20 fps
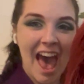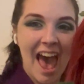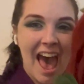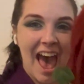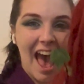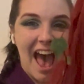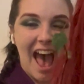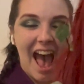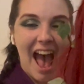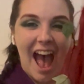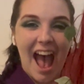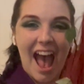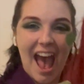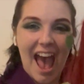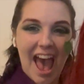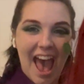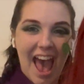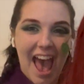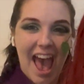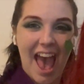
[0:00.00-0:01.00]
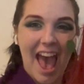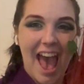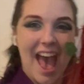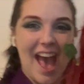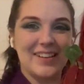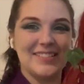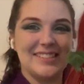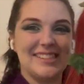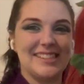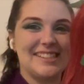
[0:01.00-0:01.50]
ah,
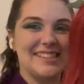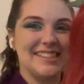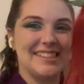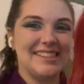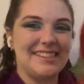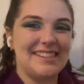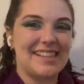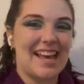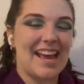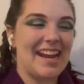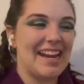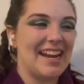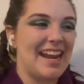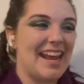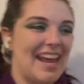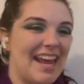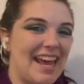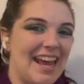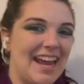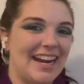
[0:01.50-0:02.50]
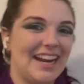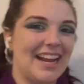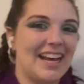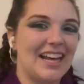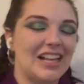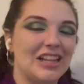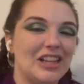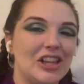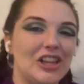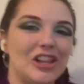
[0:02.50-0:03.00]
I'm so
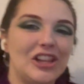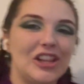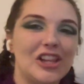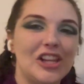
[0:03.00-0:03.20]
excited.